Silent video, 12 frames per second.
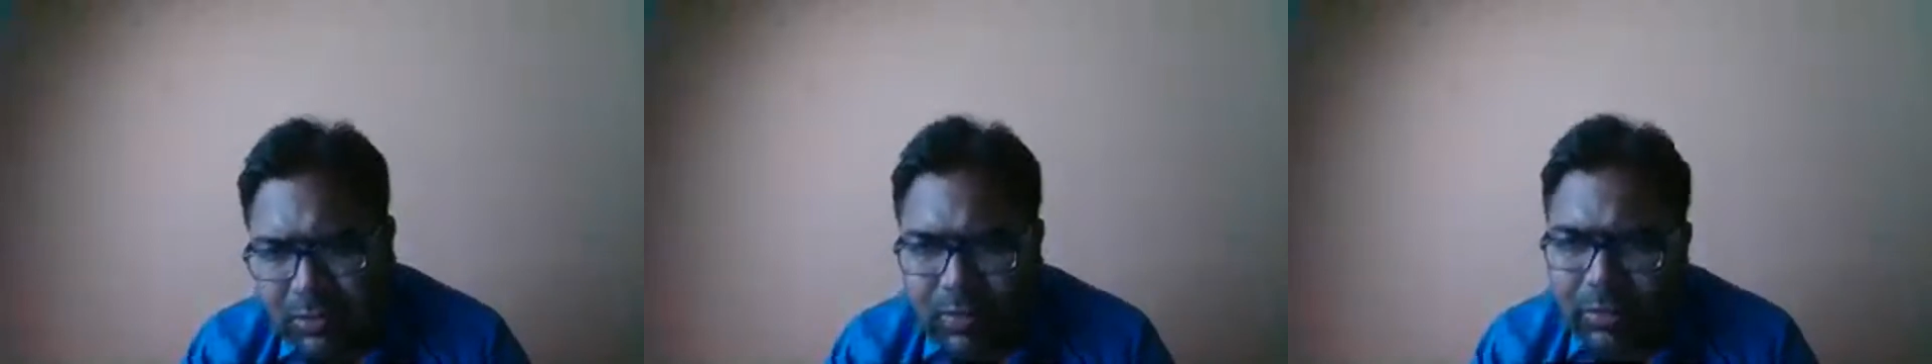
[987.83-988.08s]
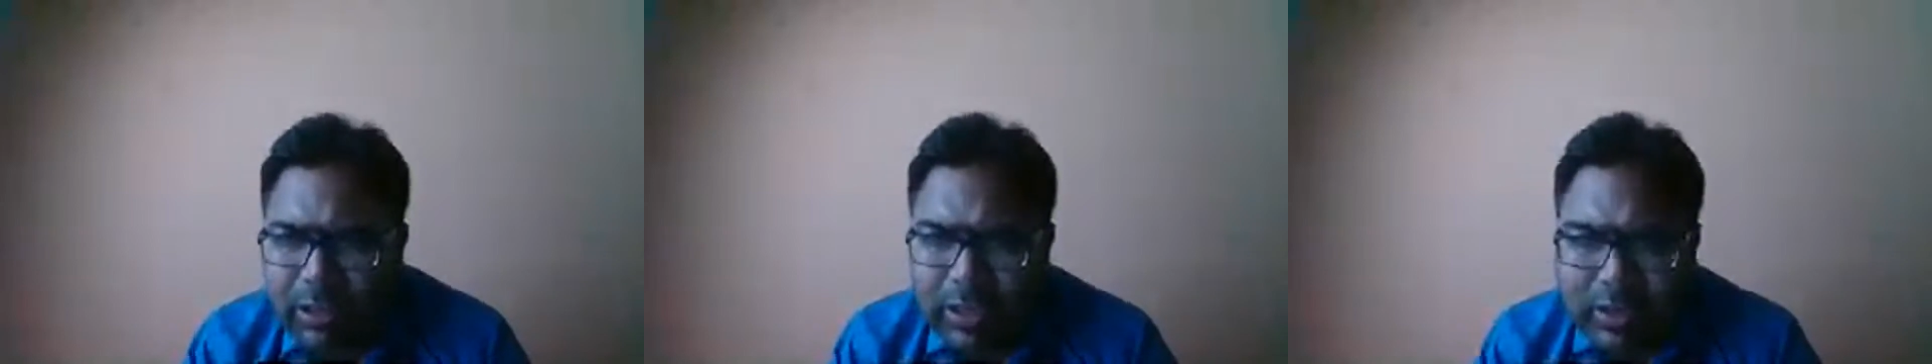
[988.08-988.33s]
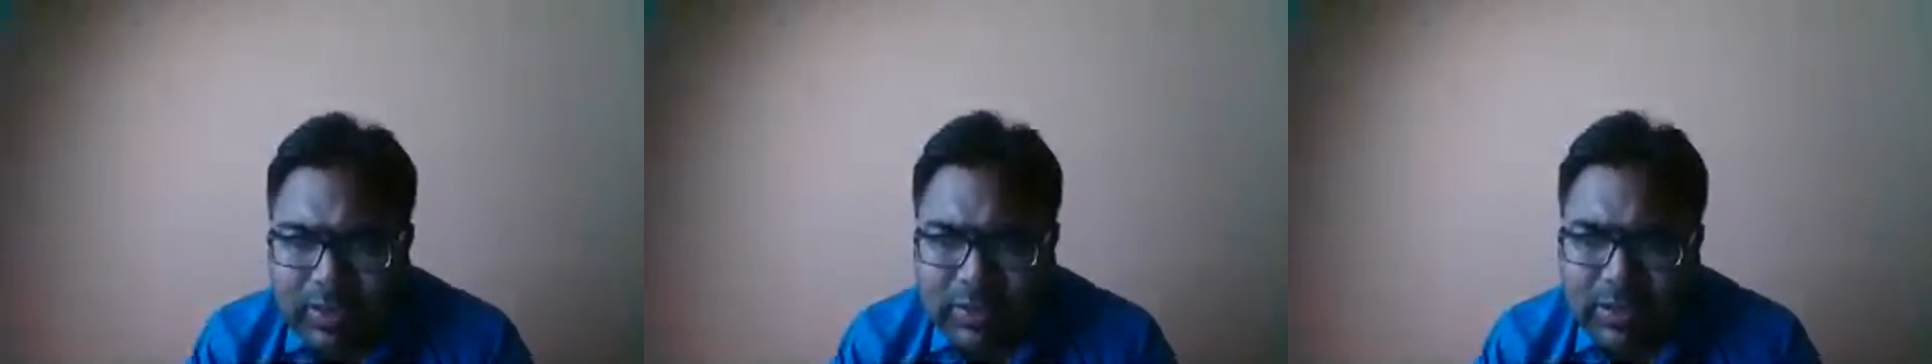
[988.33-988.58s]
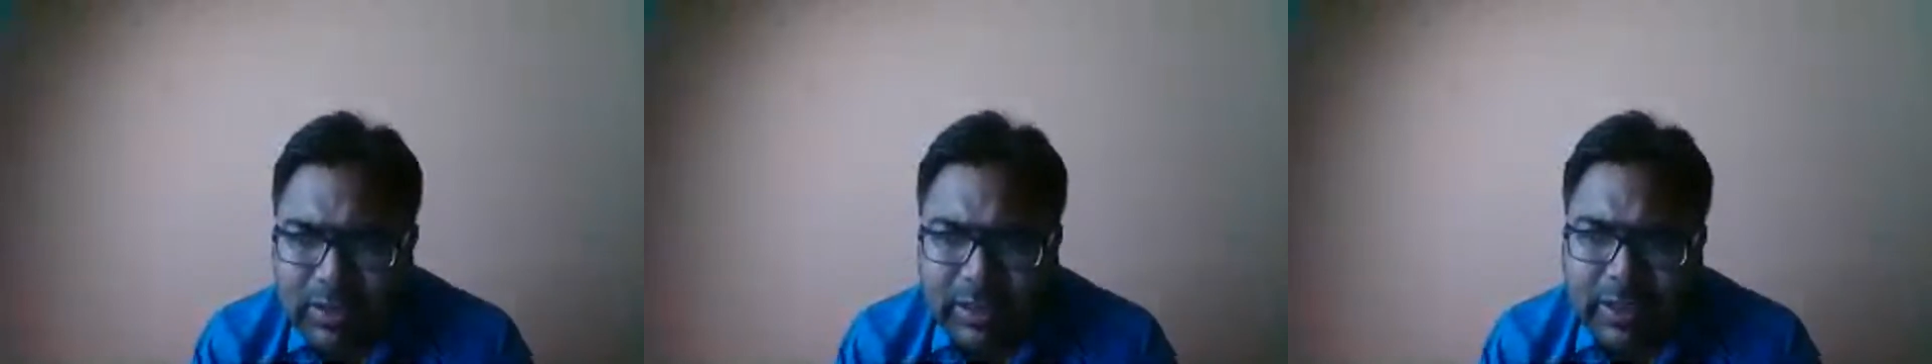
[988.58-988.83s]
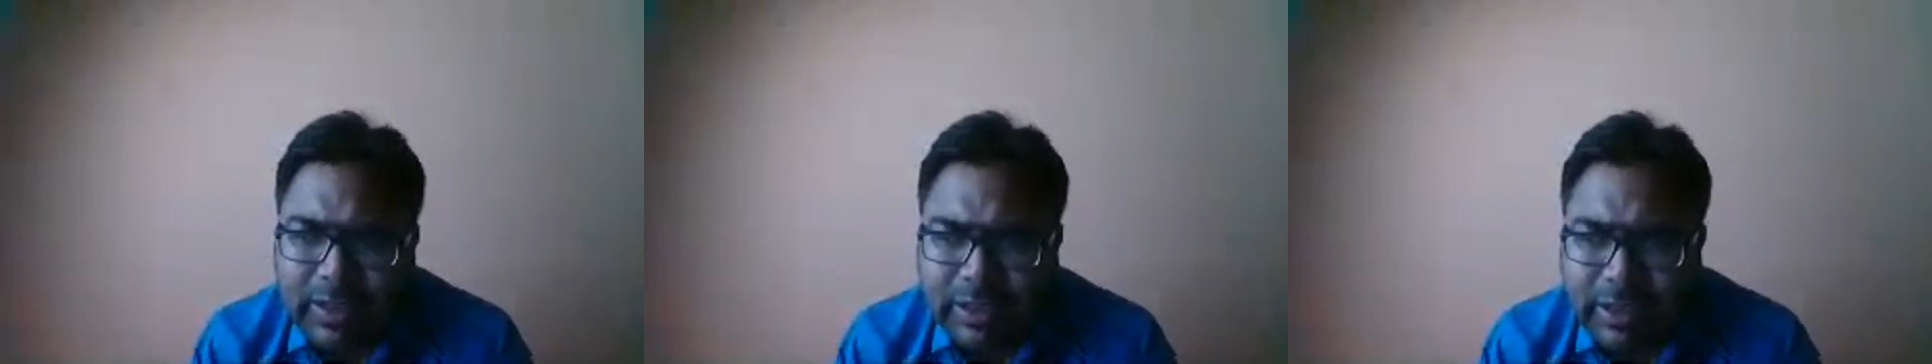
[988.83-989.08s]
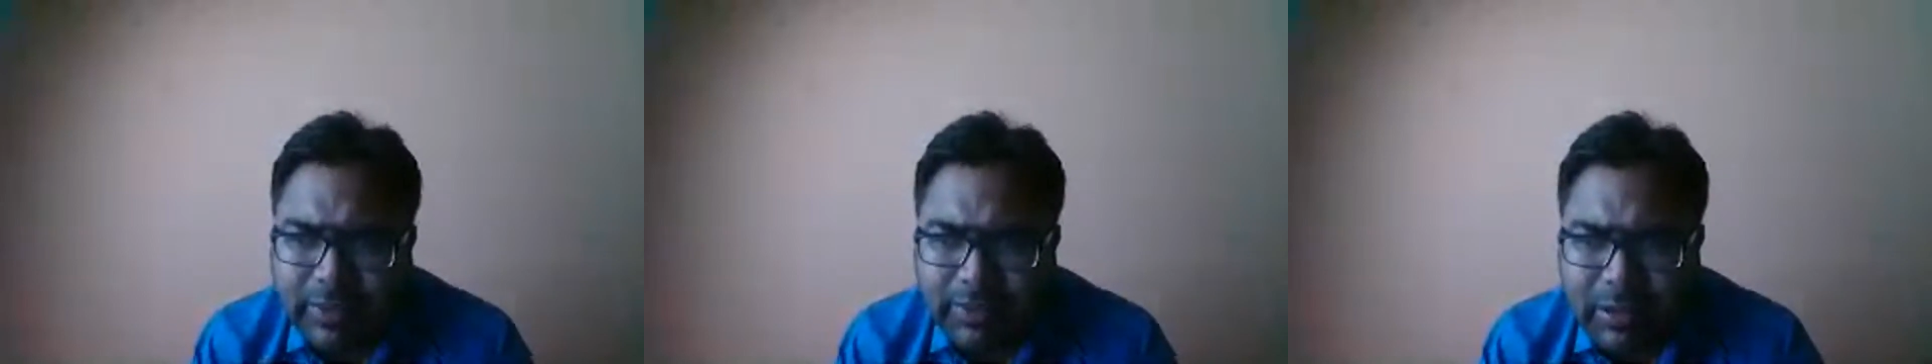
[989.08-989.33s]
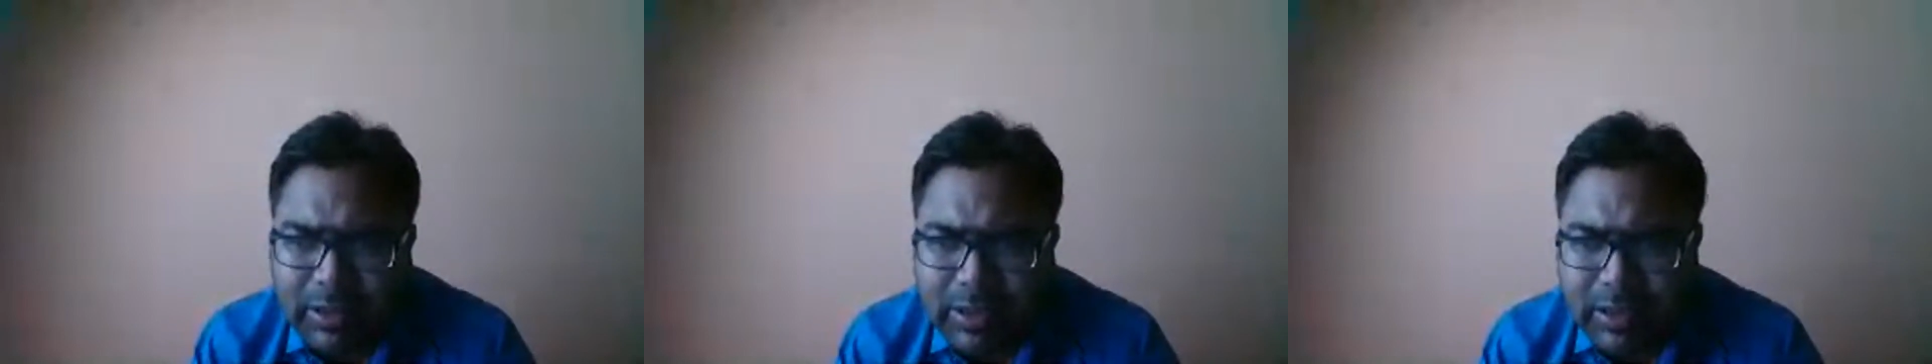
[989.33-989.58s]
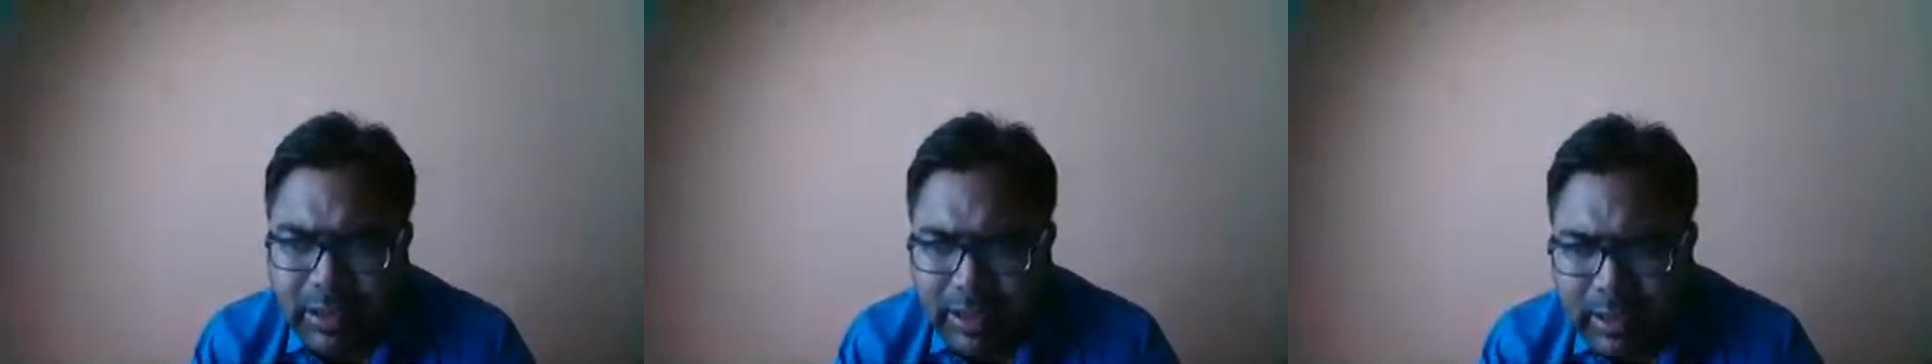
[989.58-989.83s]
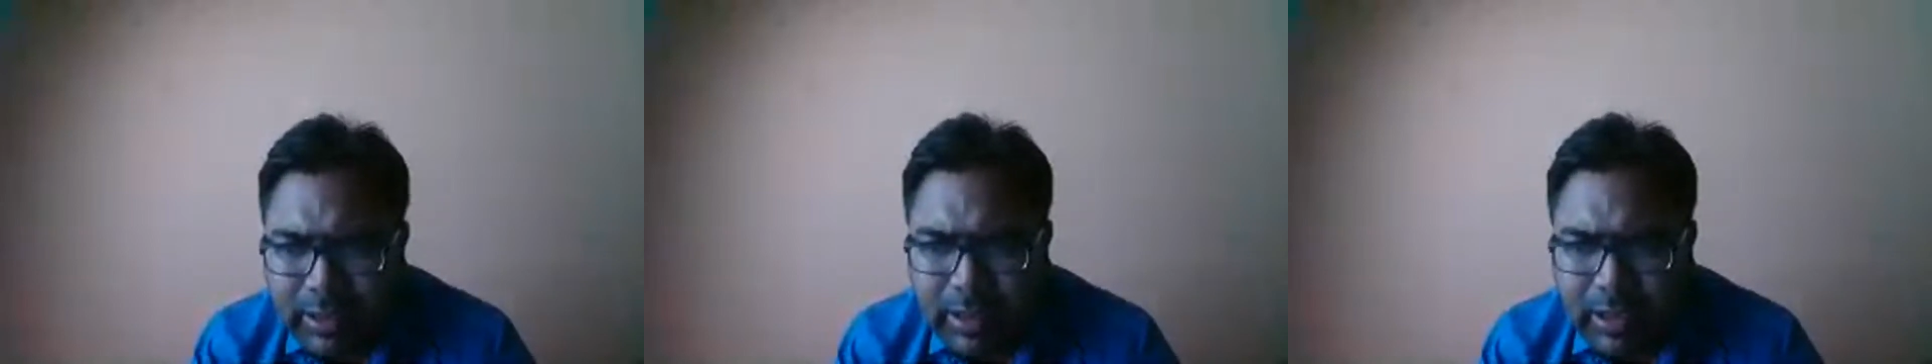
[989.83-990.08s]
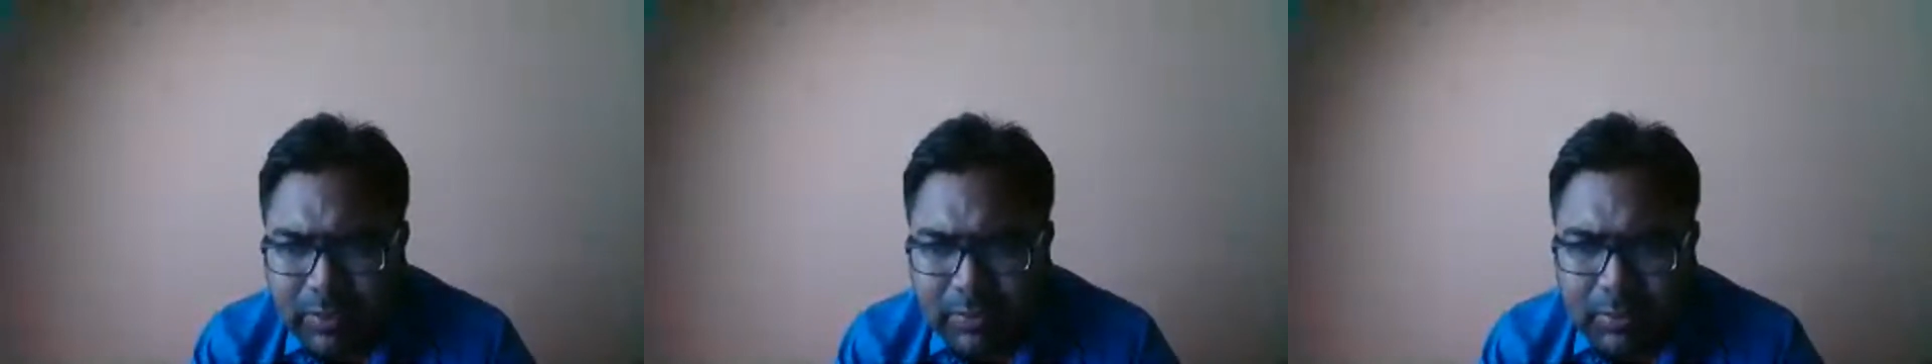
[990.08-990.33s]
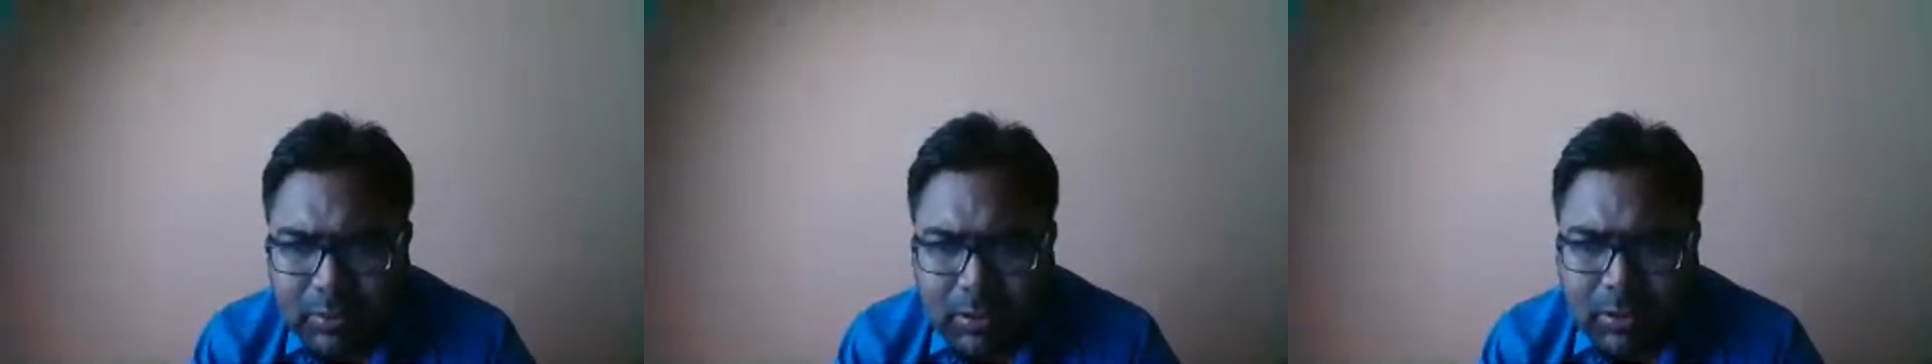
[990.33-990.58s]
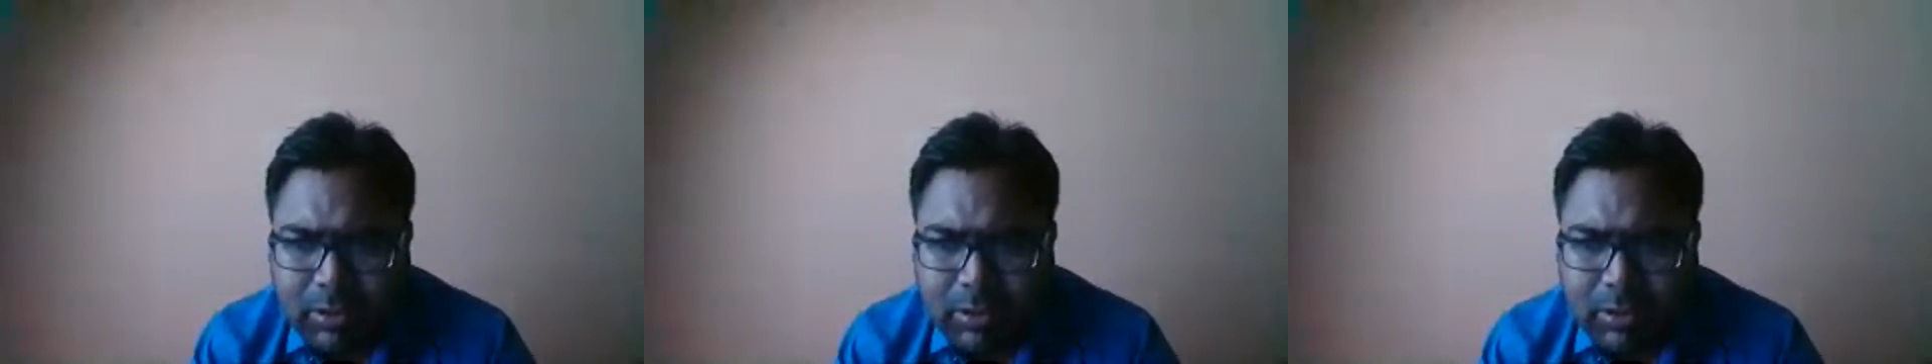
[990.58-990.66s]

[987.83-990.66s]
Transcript: overrides the inherited function, and therefore